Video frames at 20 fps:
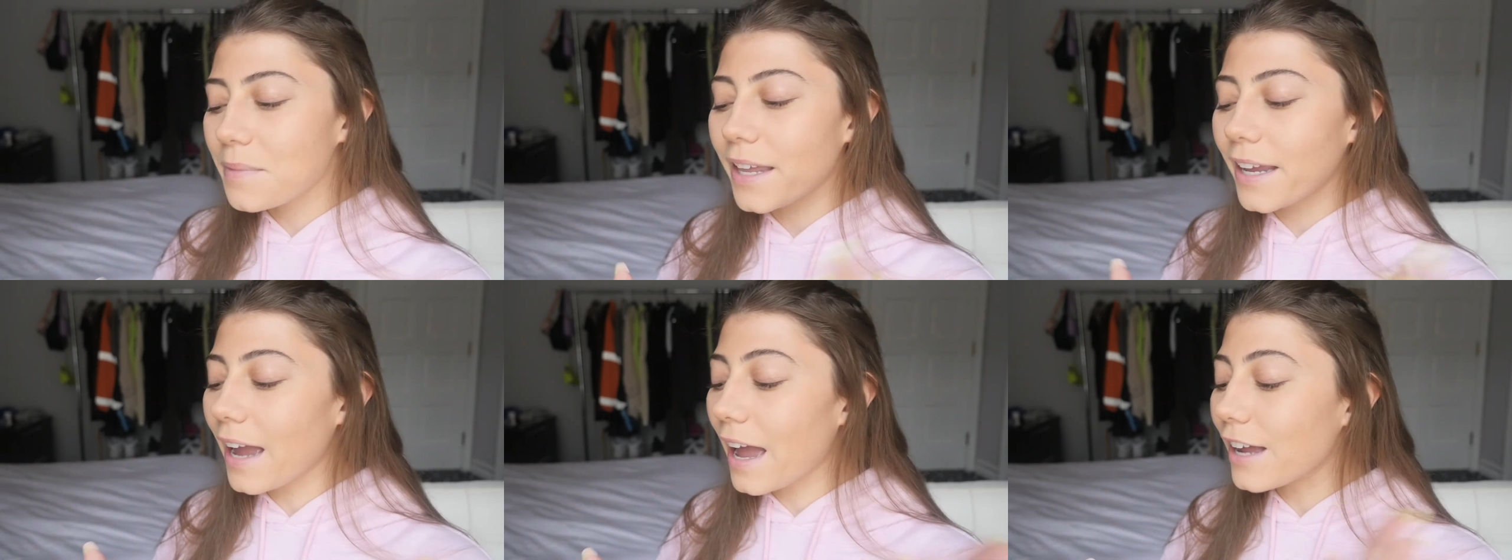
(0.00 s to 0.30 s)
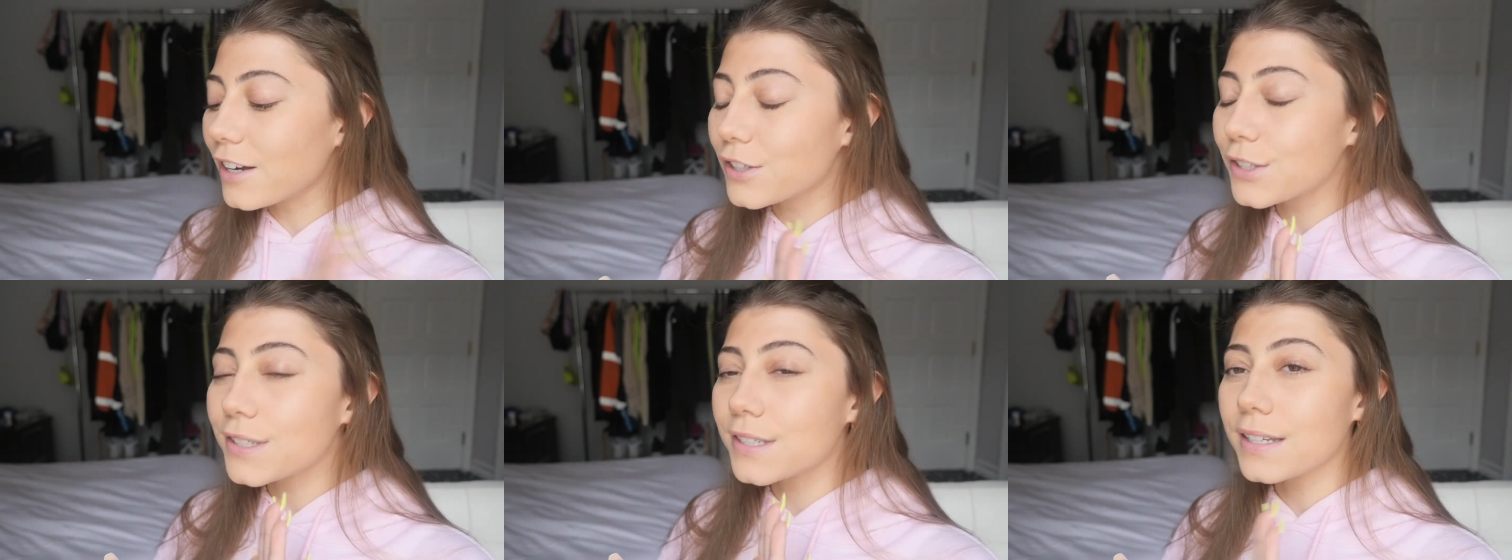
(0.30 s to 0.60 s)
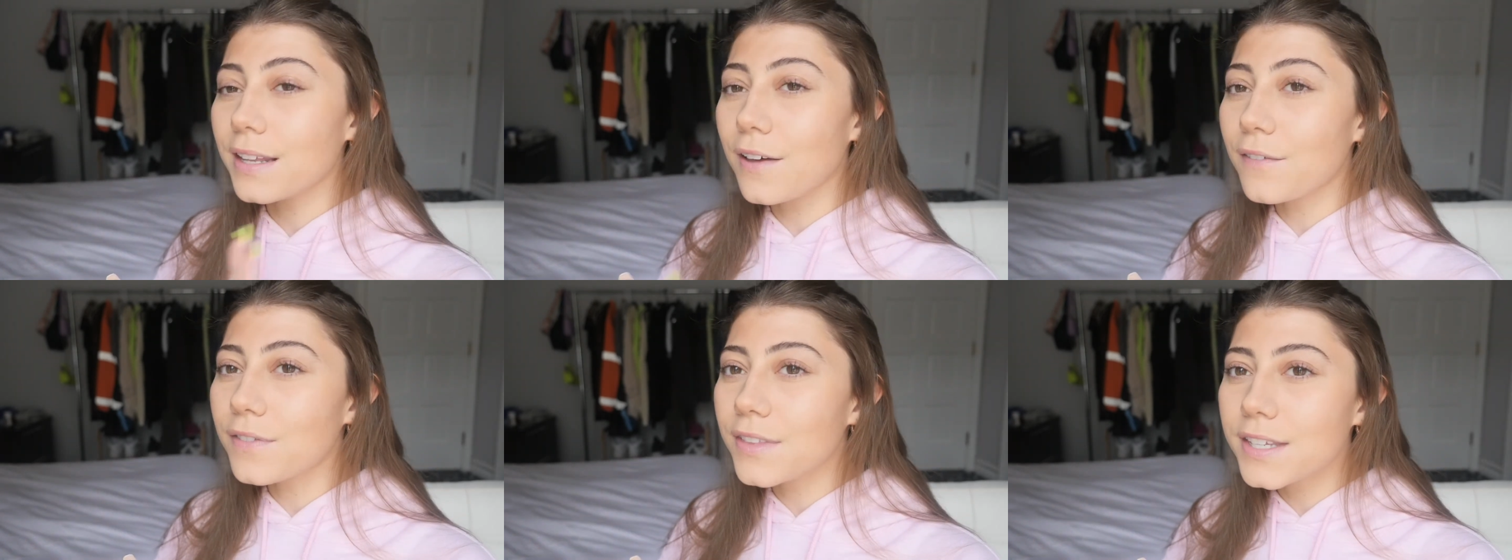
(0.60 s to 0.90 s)
Like, I just
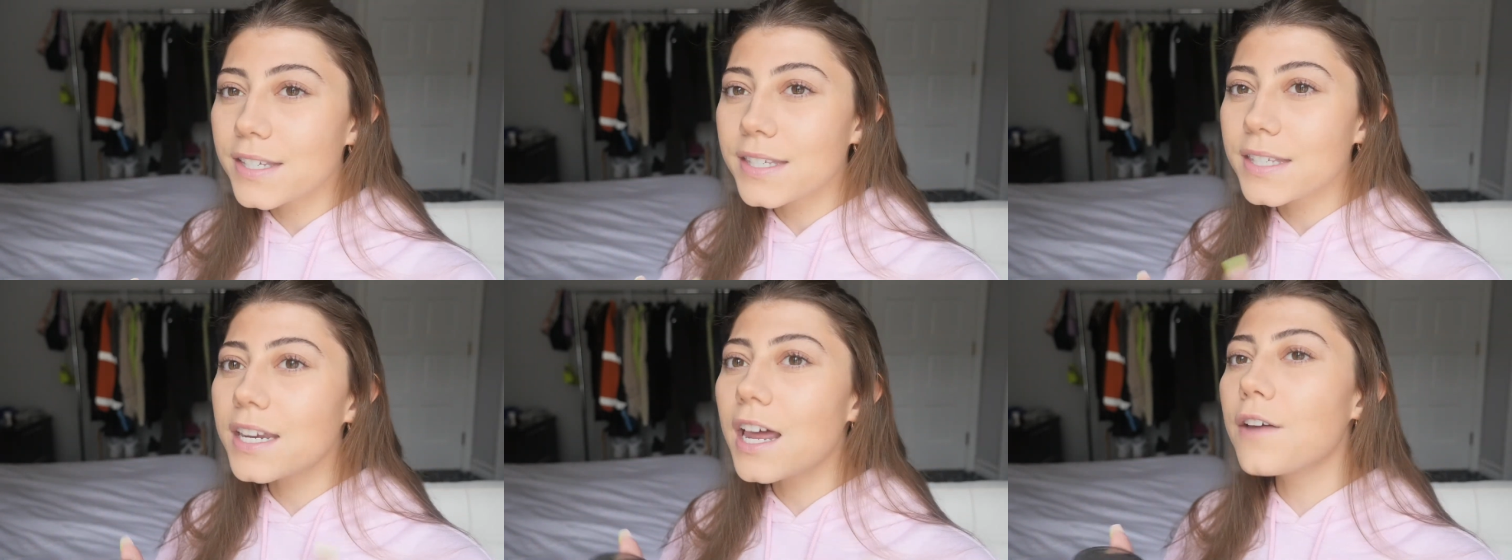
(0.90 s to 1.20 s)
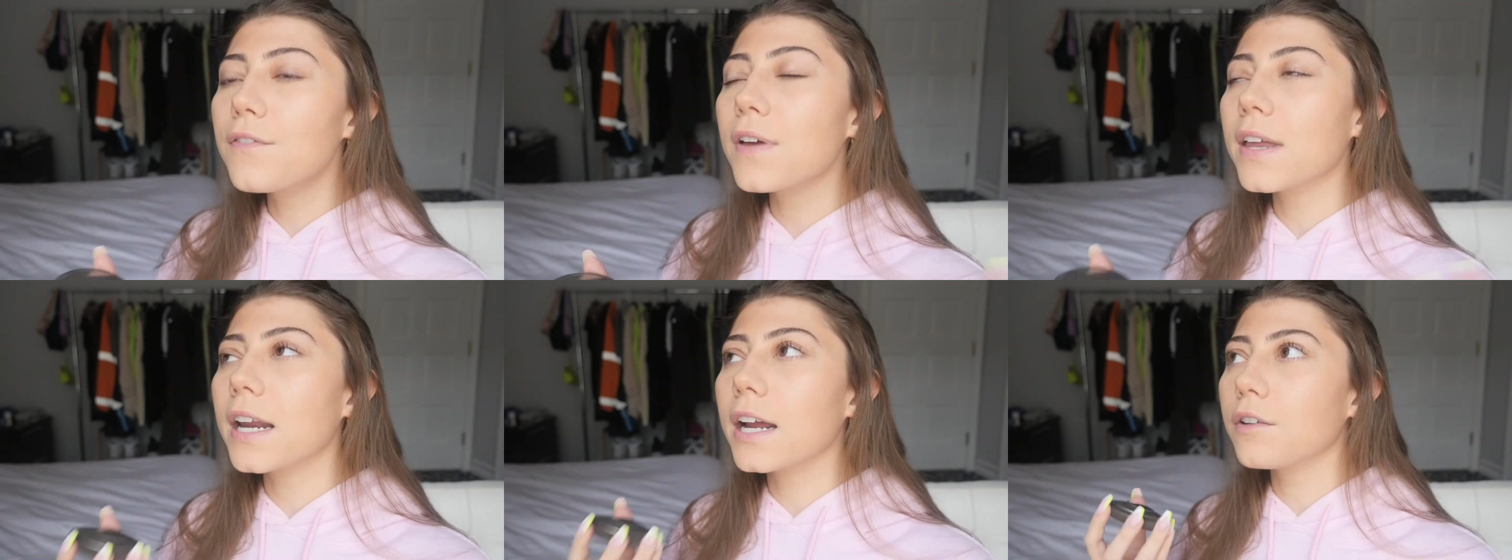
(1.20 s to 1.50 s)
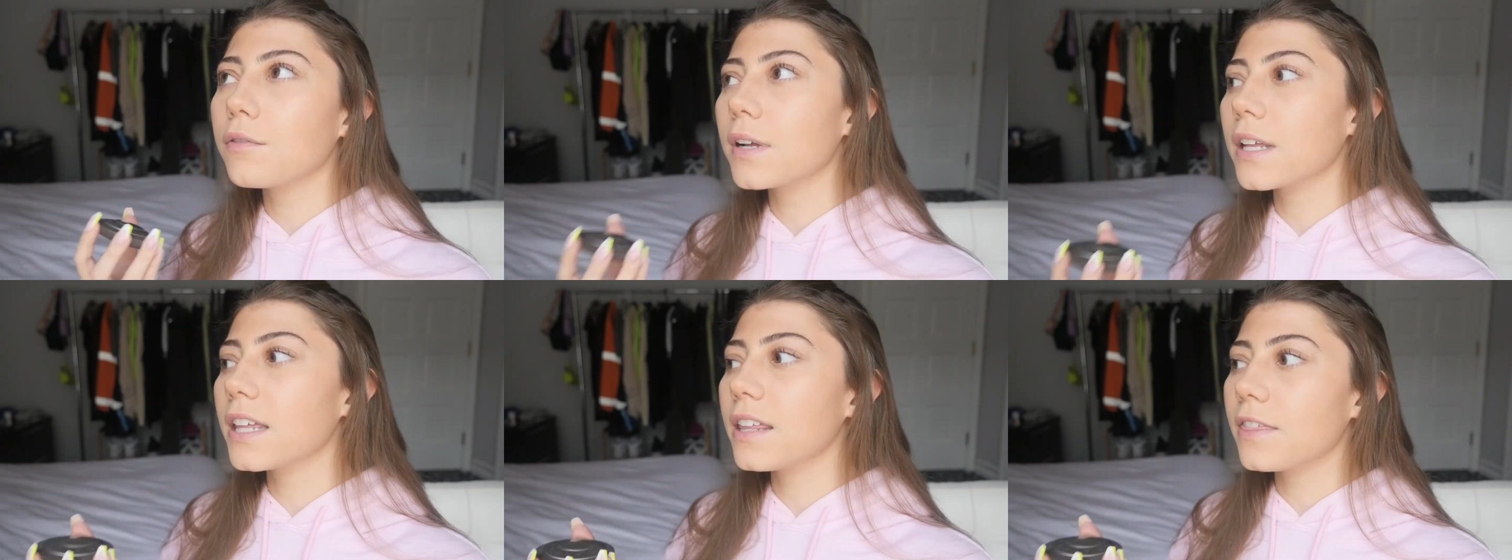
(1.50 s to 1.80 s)
love this stuff, and I
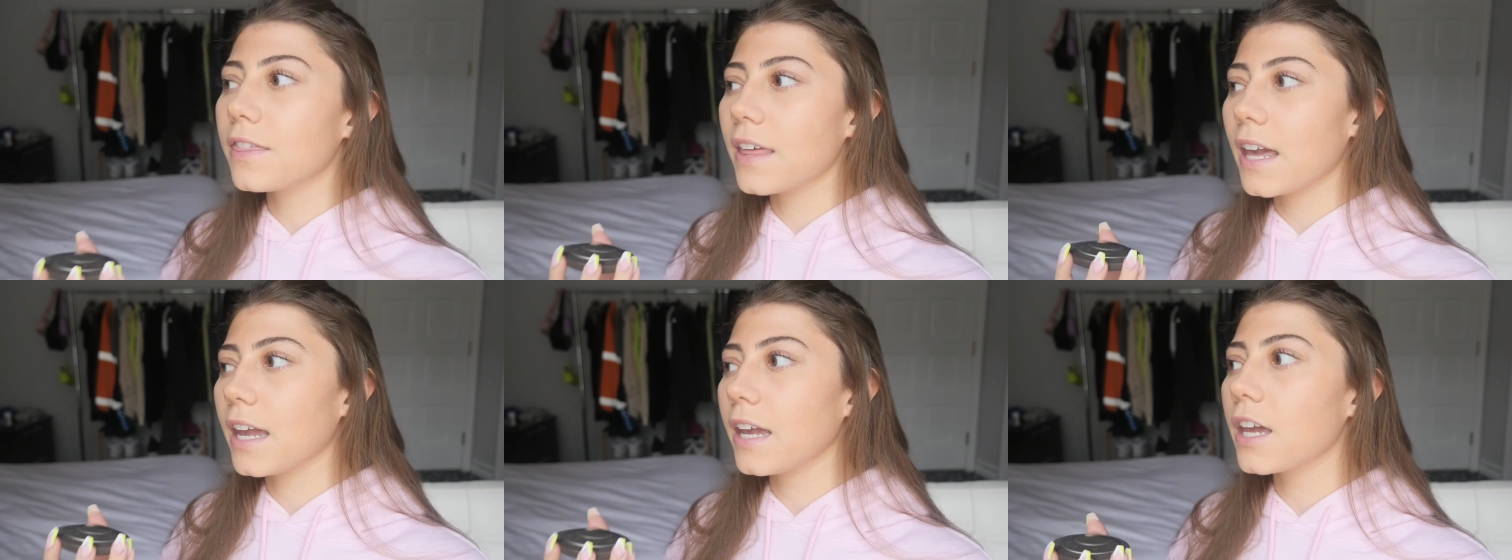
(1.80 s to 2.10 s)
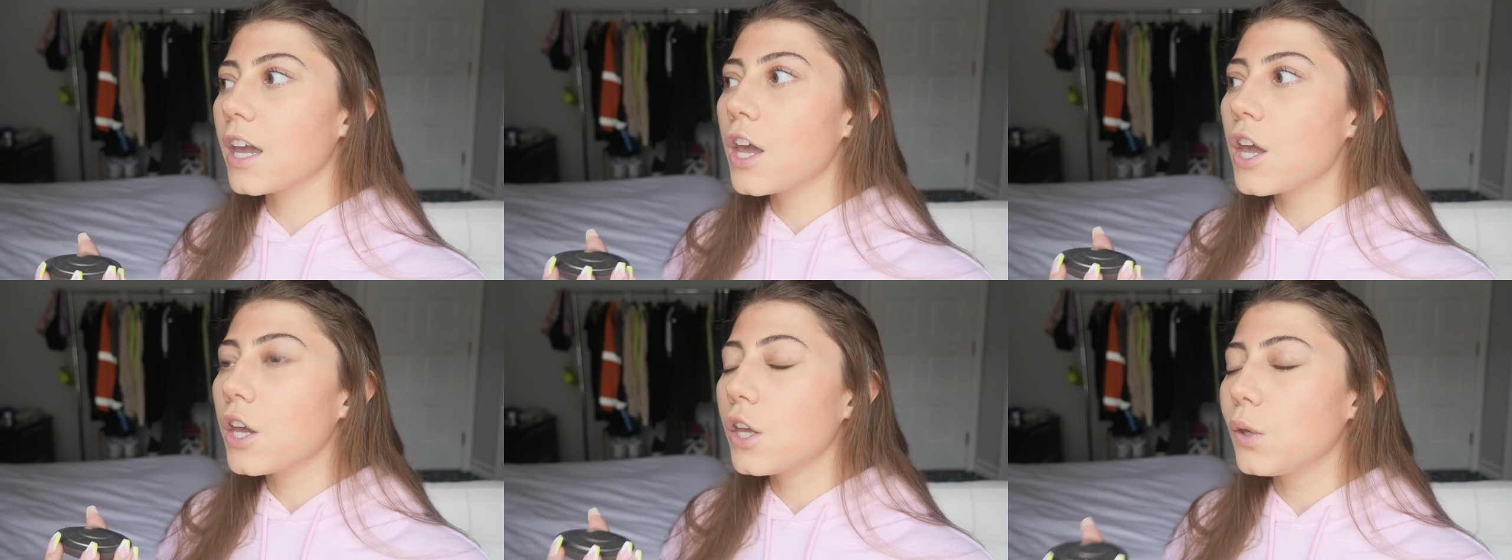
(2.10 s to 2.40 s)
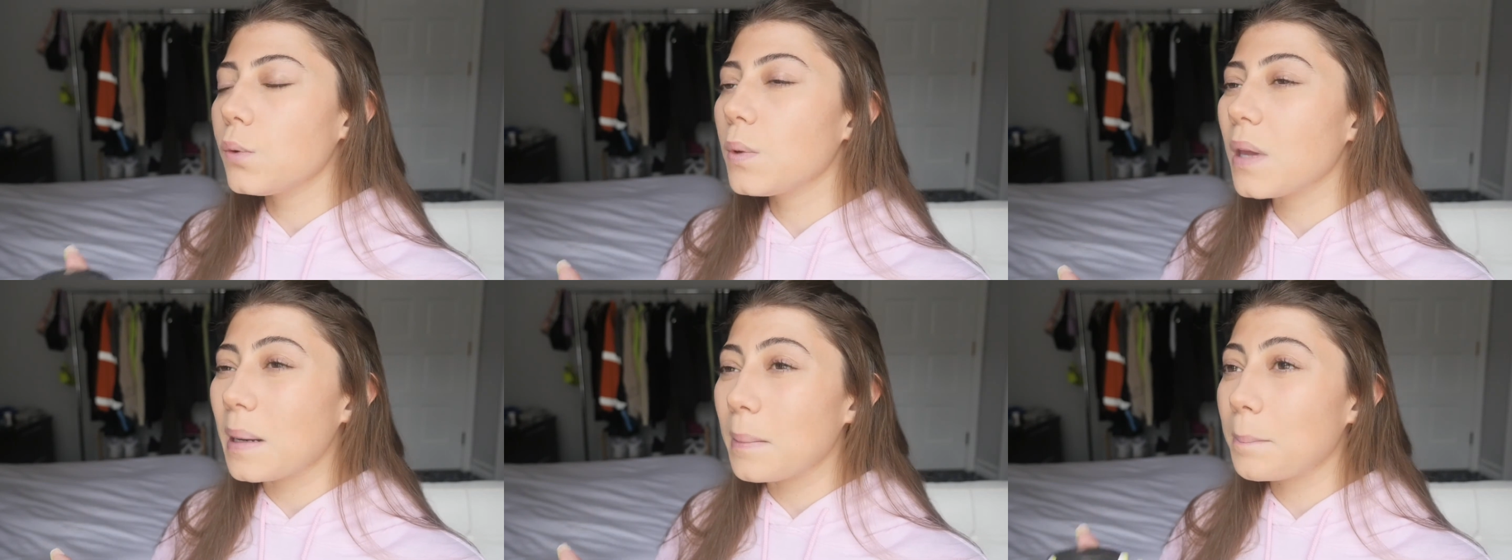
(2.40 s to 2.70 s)
really think
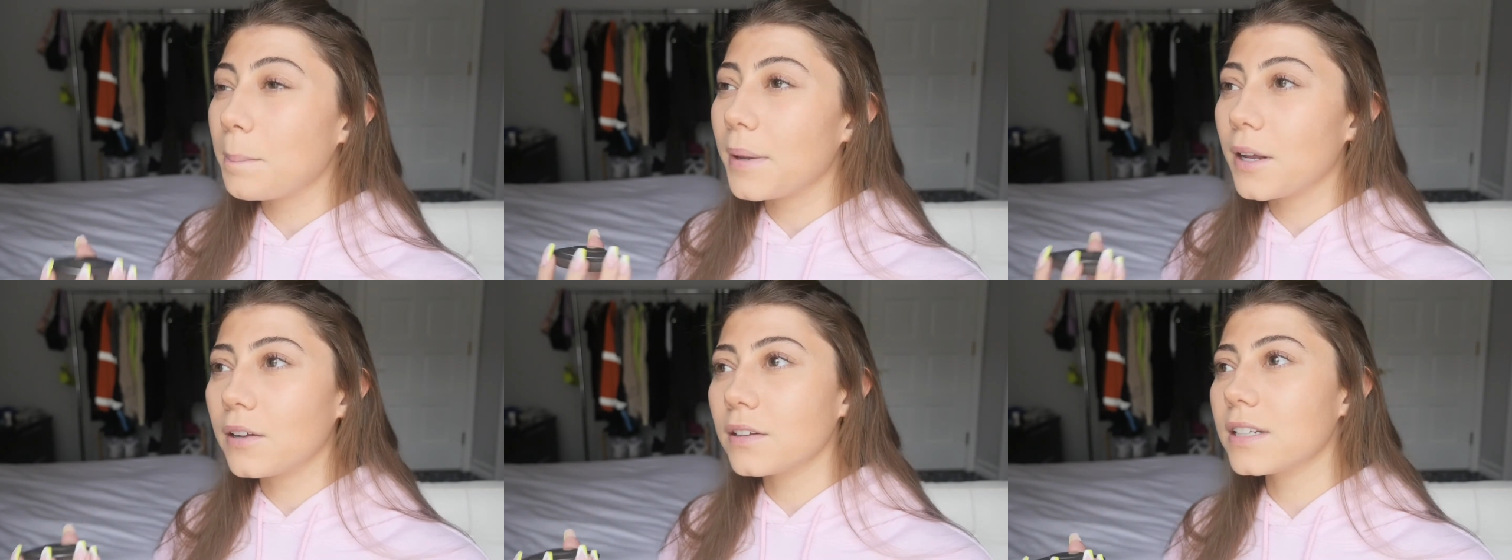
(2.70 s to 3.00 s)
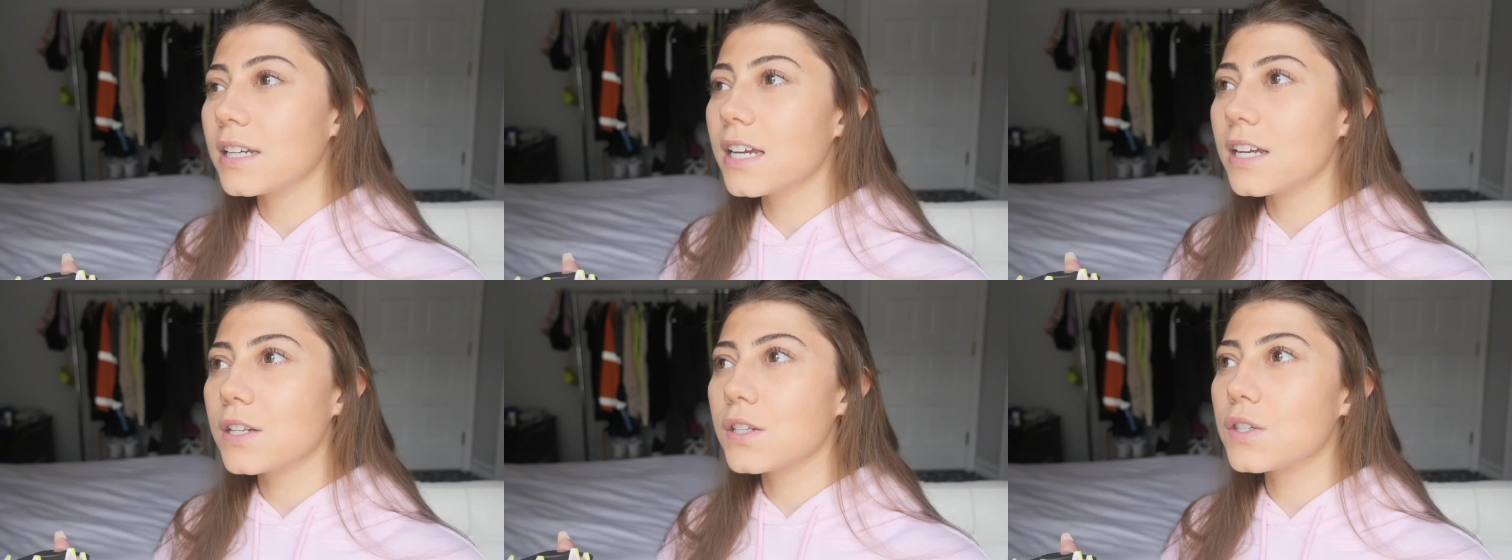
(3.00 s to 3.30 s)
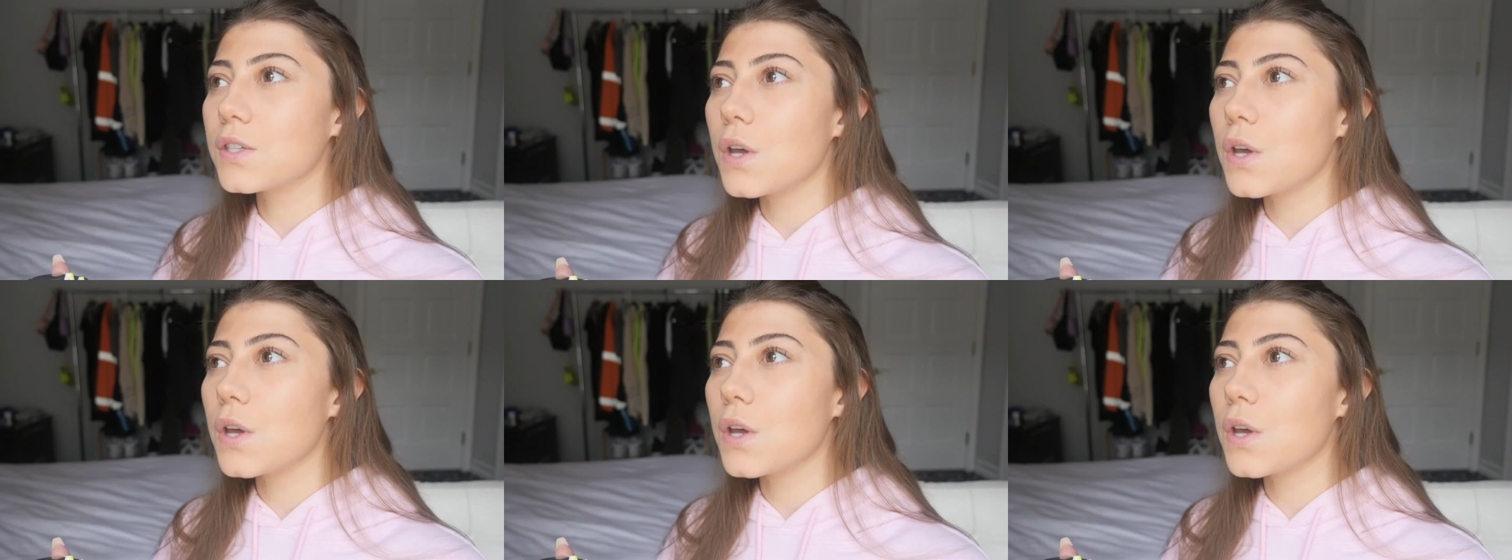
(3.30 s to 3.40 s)
you can build it.